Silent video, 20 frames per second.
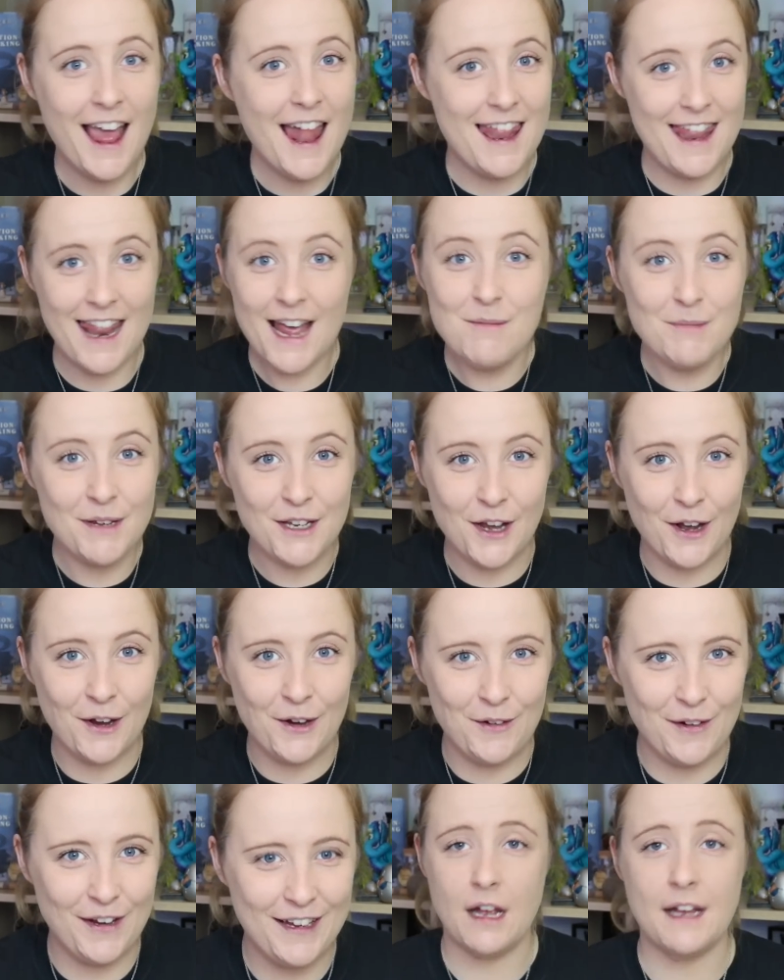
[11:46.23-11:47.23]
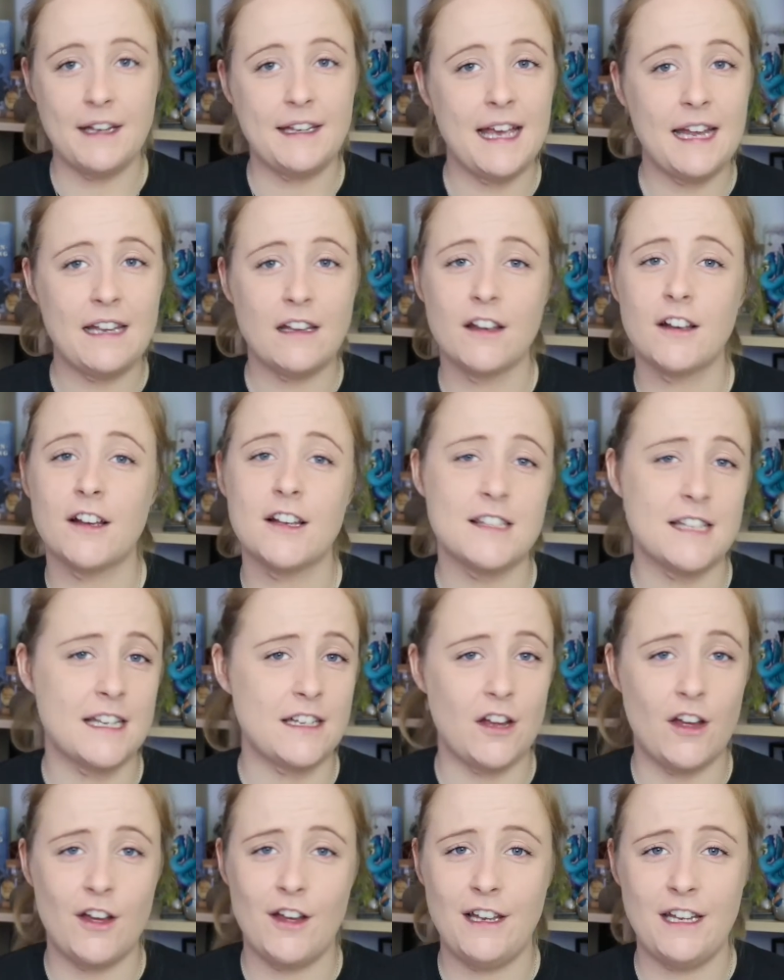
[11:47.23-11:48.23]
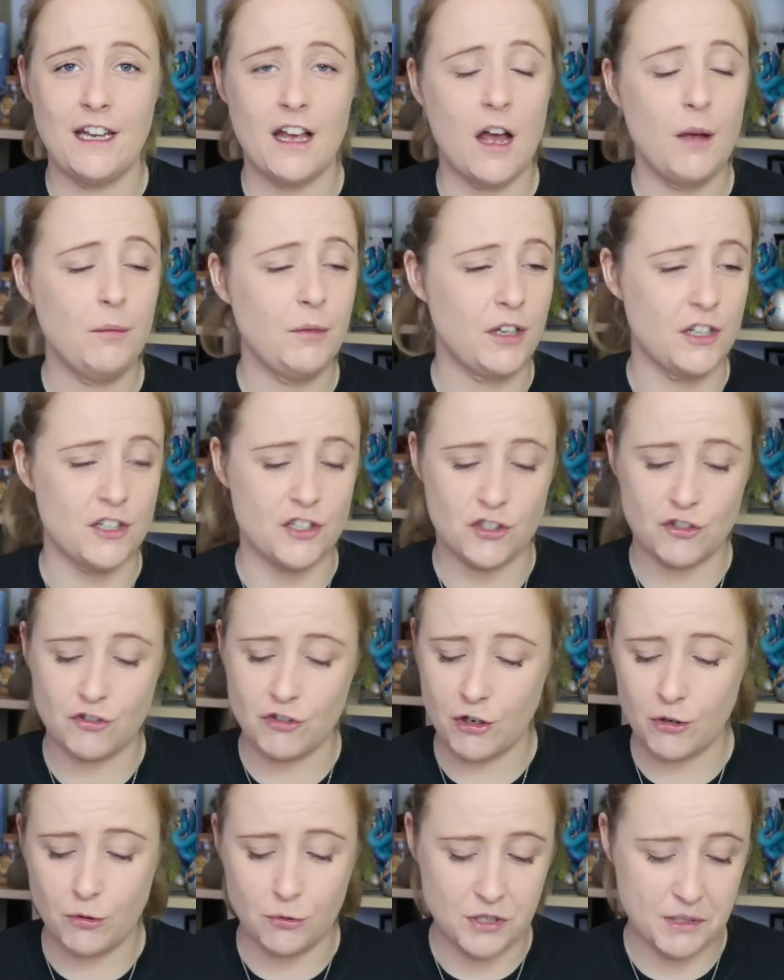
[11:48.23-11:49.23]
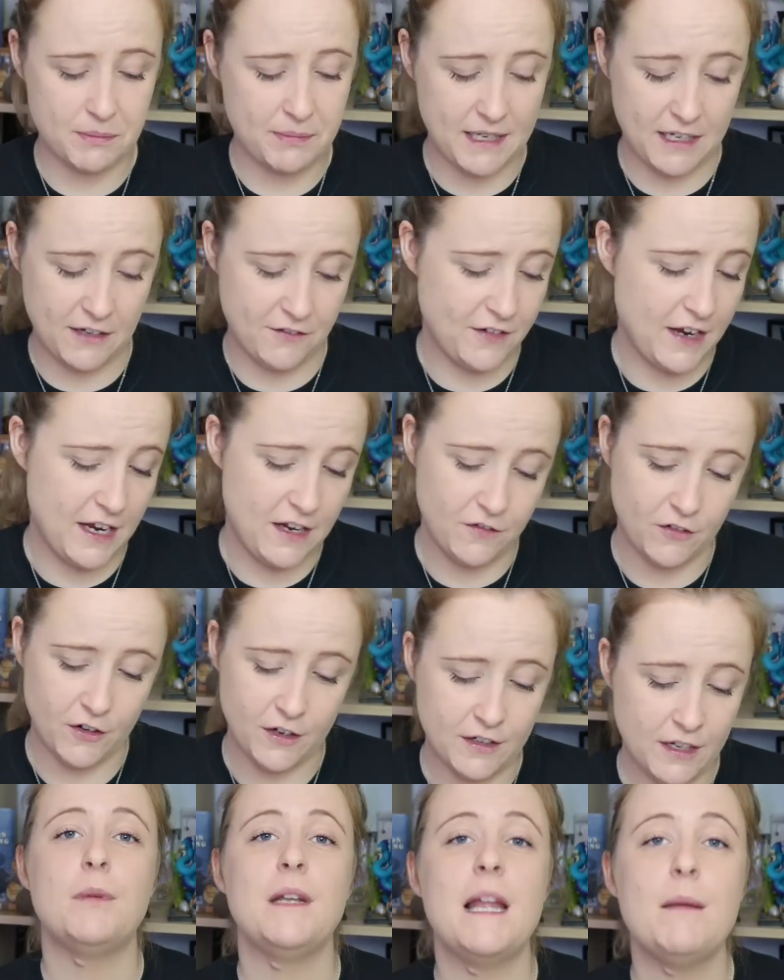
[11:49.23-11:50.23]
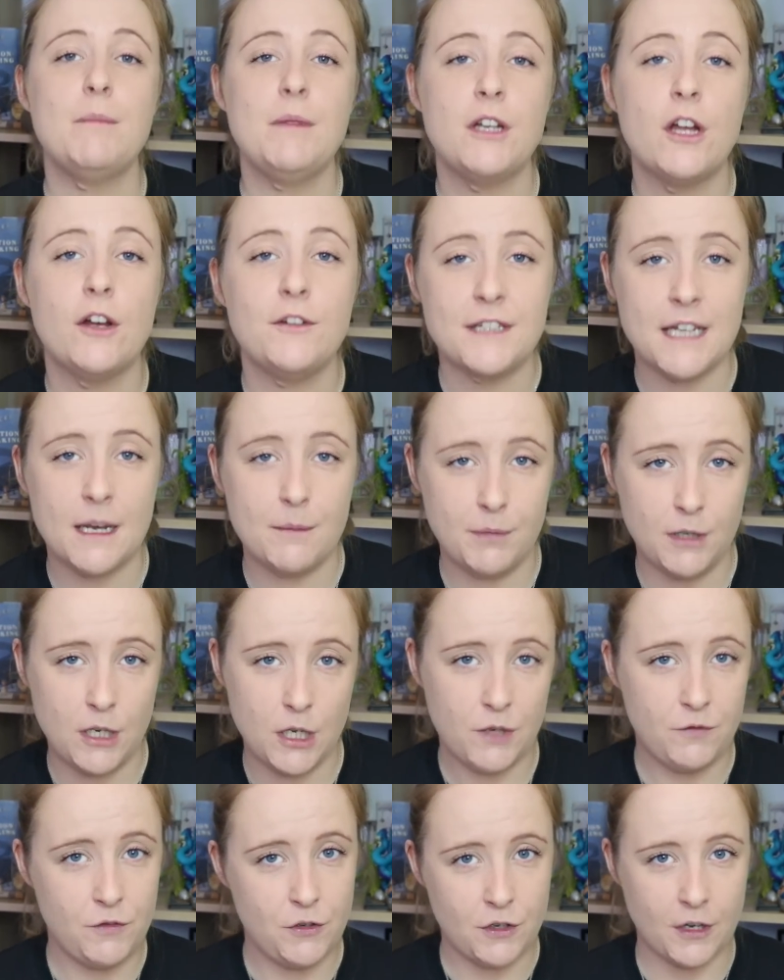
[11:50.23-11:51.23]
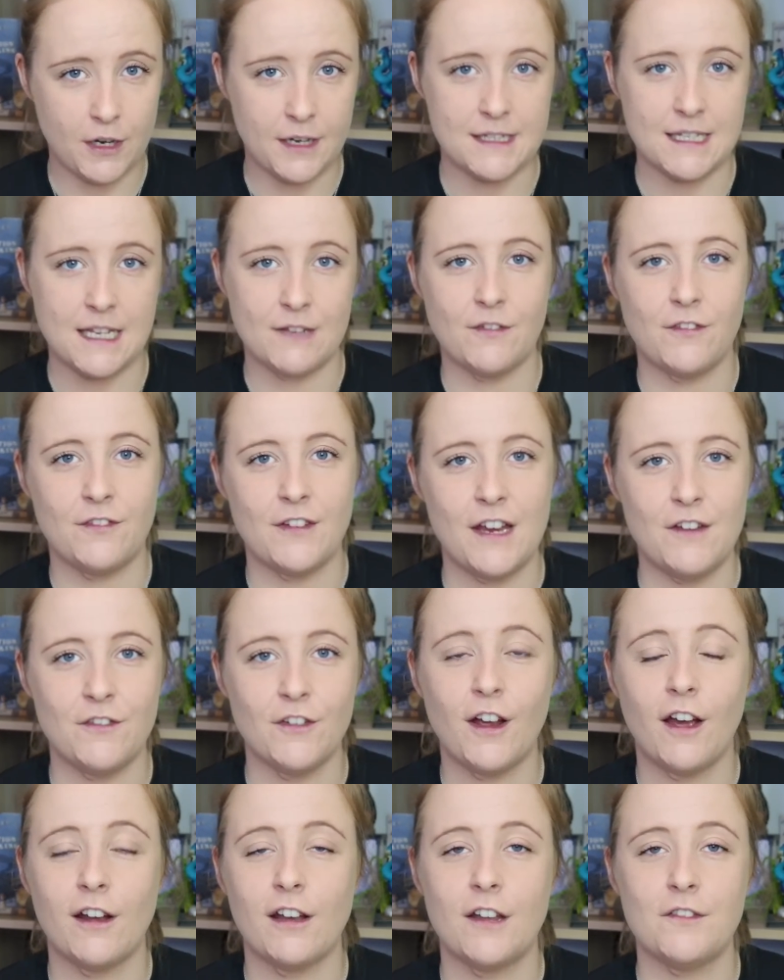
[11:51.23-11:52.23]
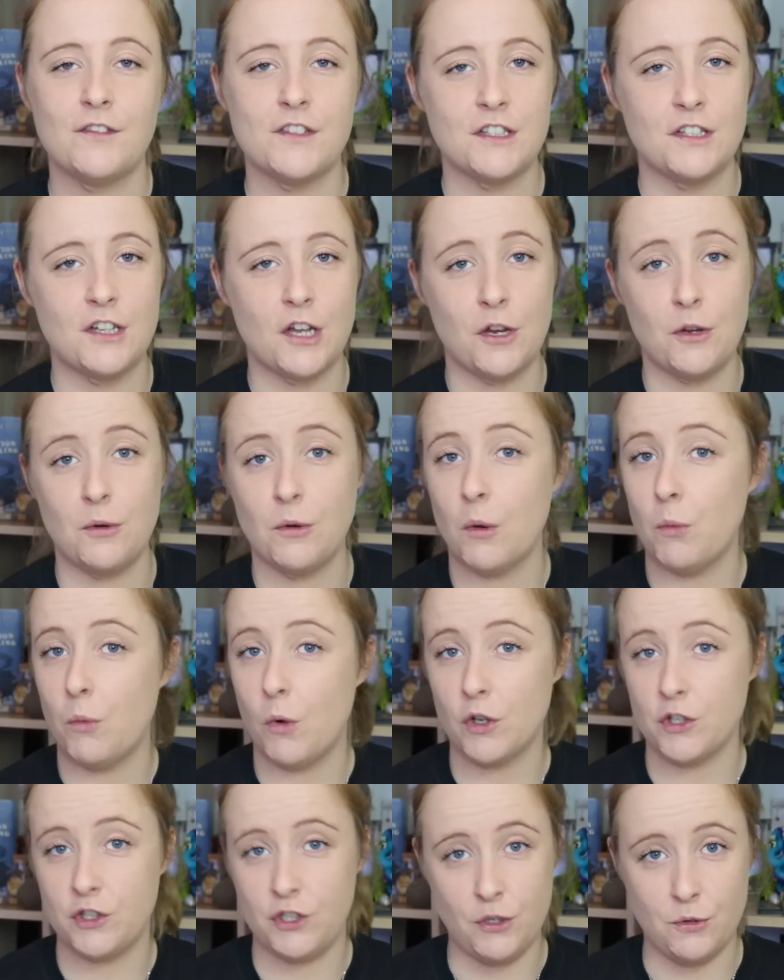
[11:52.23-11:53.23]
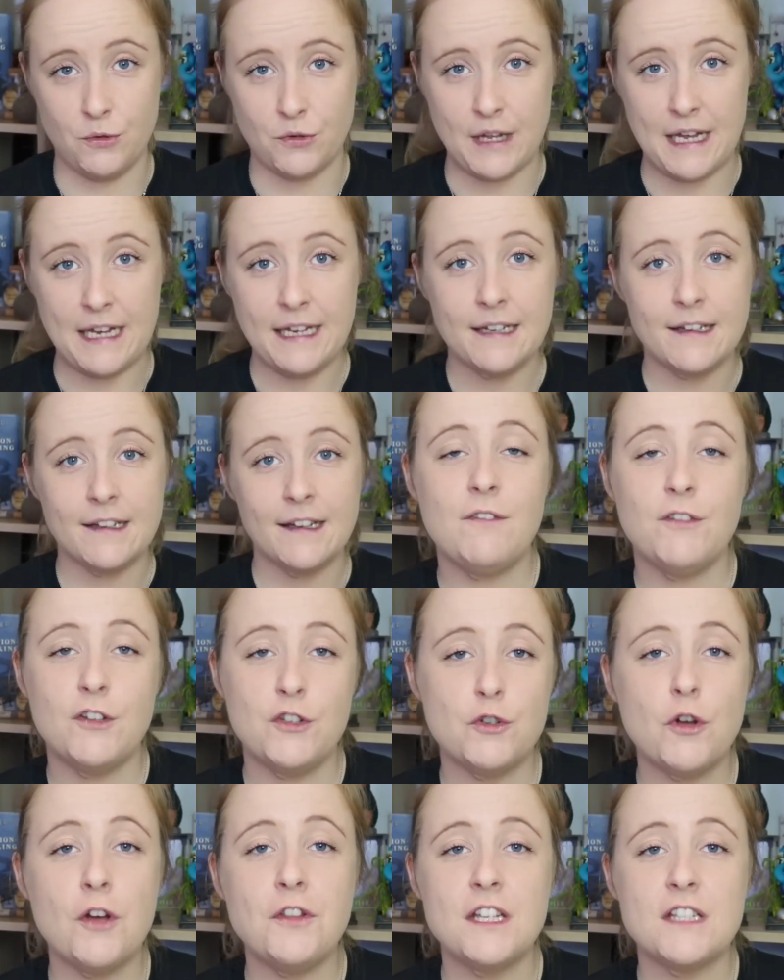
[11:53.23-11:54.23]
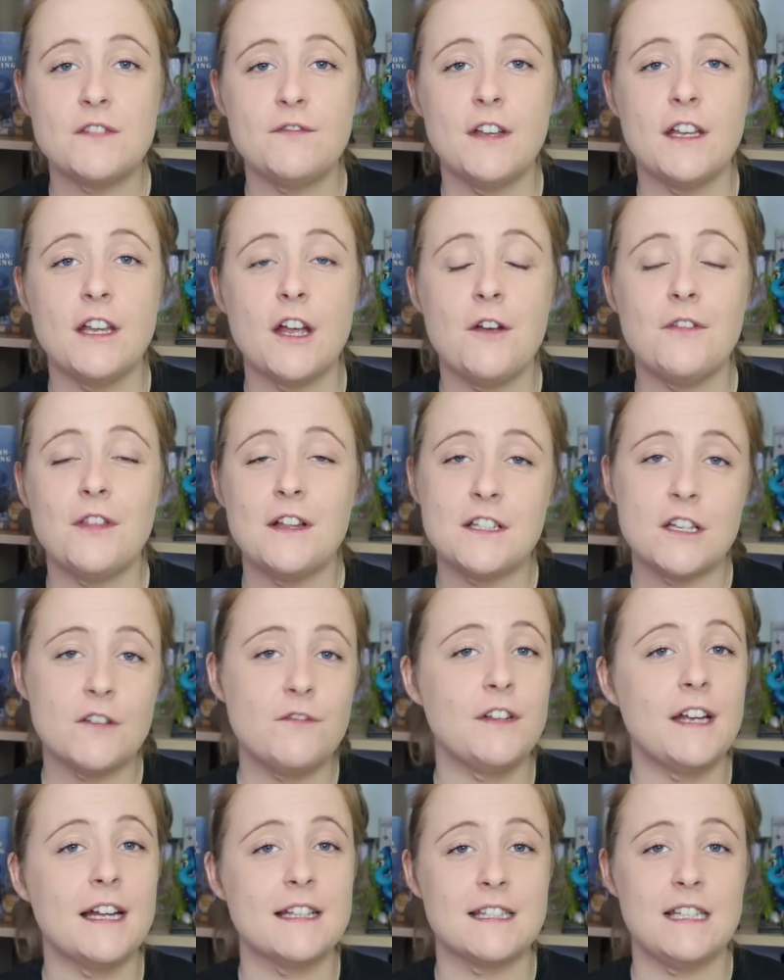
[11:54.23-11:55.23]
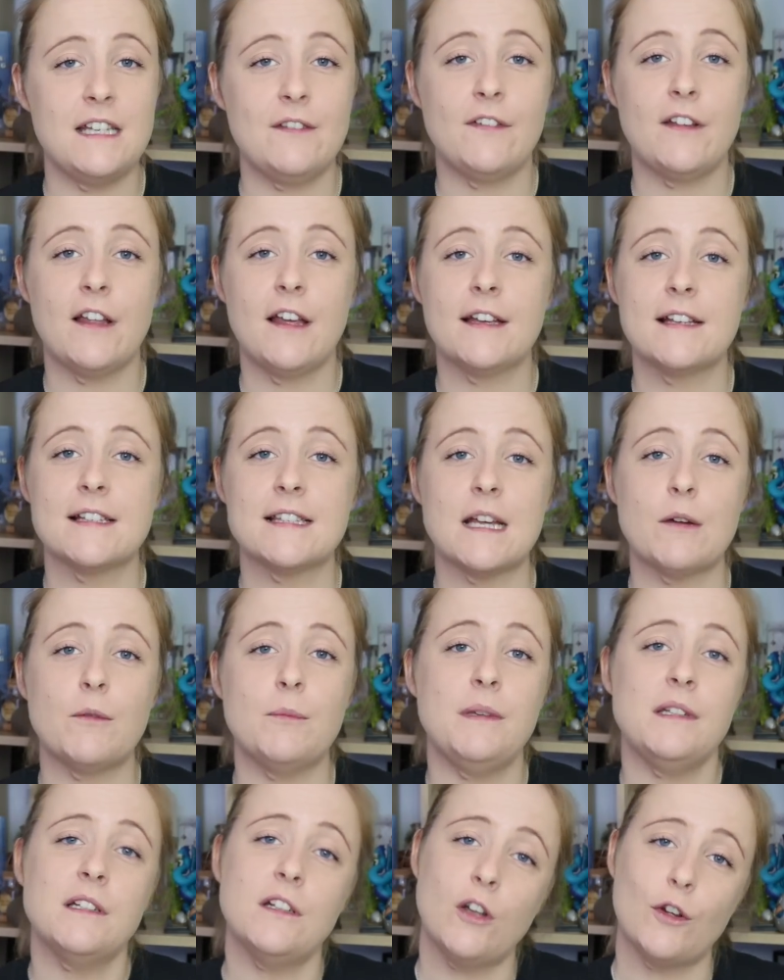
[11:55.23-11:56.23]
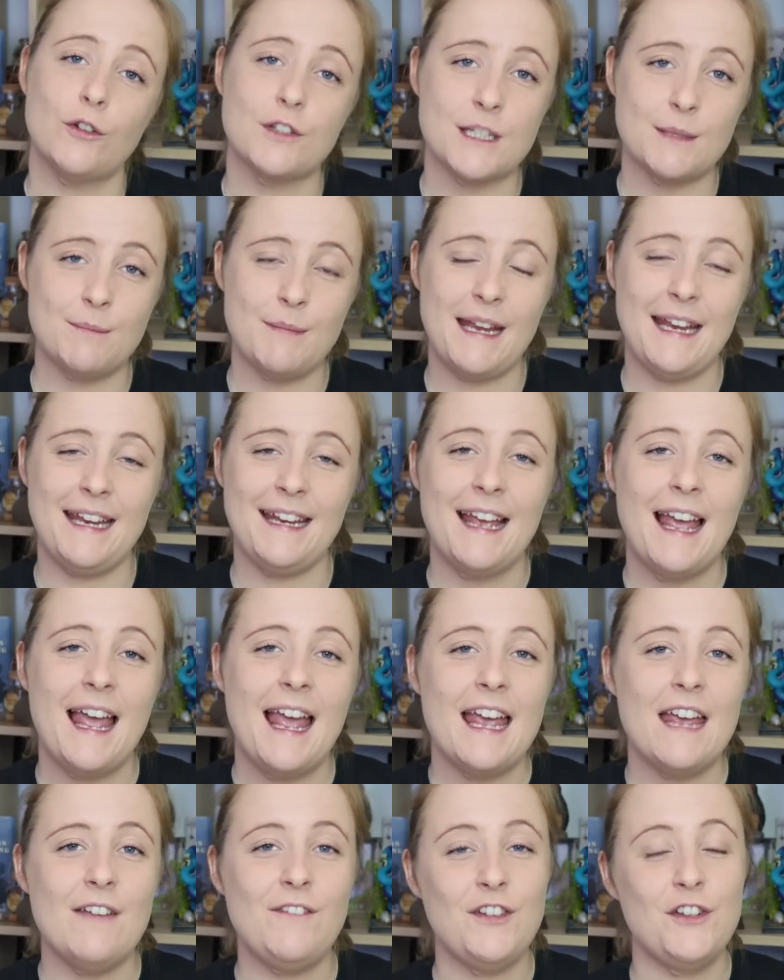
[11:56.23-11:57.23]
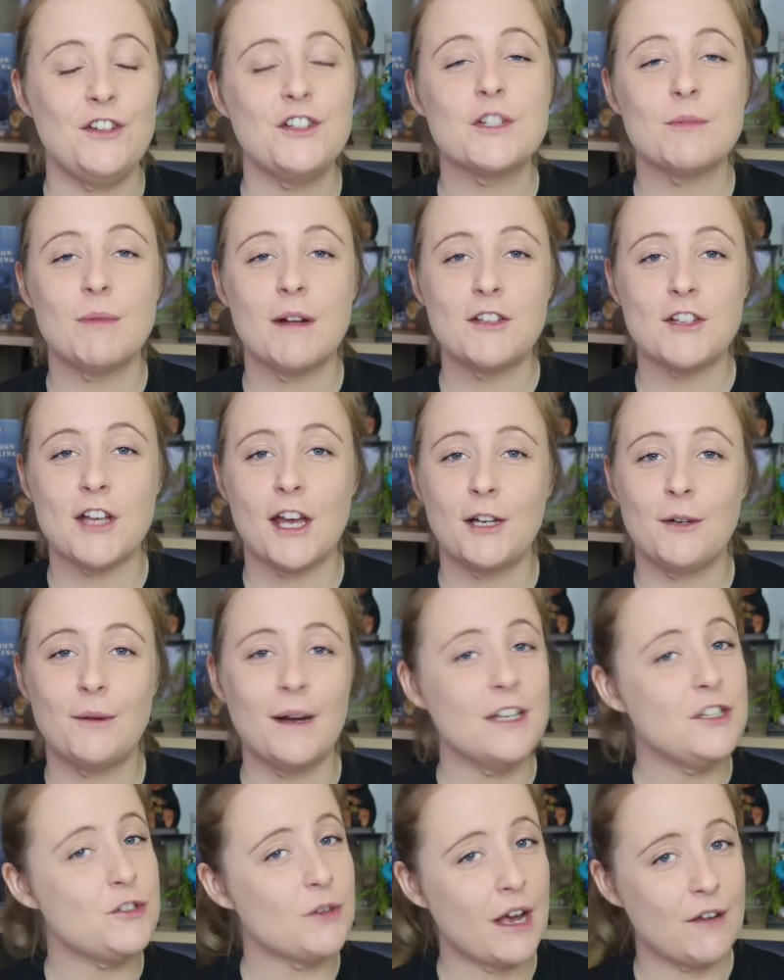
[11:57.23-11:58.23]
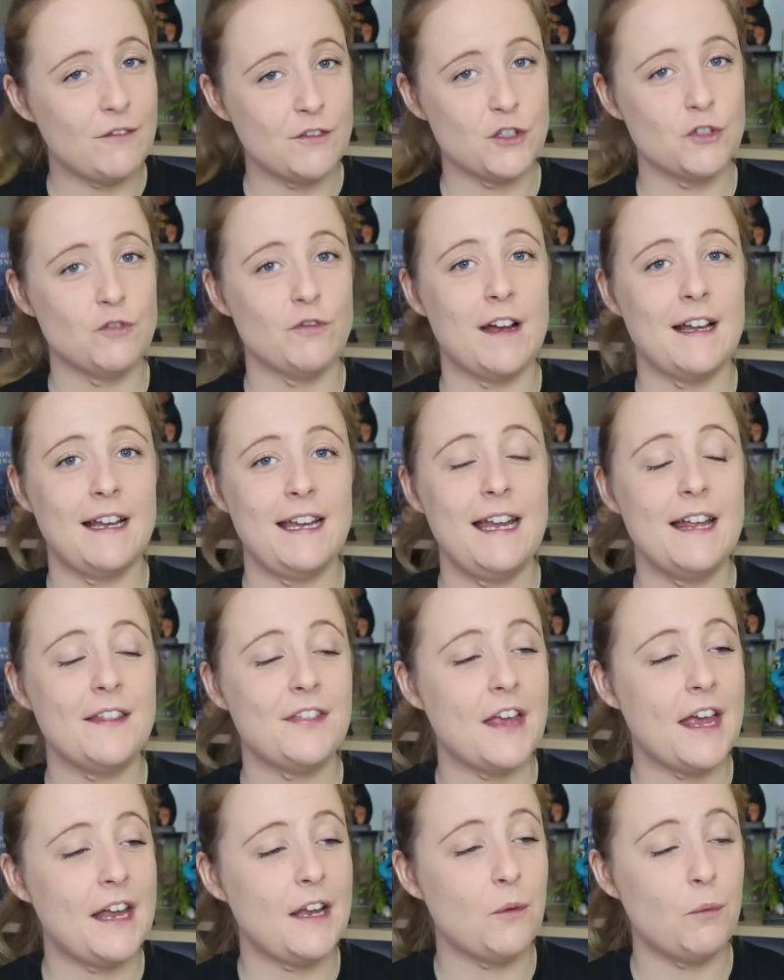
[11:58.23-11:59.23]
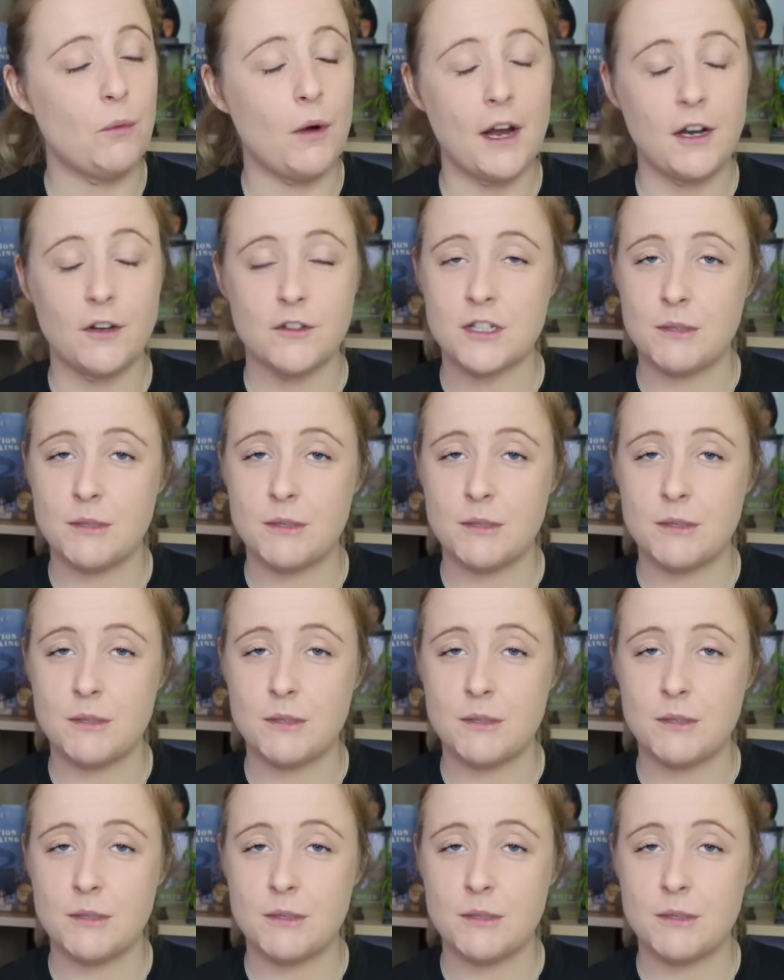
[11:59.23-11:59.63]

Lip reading: Let me know. Again, like I said earlier, I'm going to struggle to pick a favourite. But let me know down below if you guys have a favourite. I'd love to know what you think. If you enjoyed this video, then don't forget to leave a like, because that would mean a lot to me. If you're new to my channel and you haven't already, then why not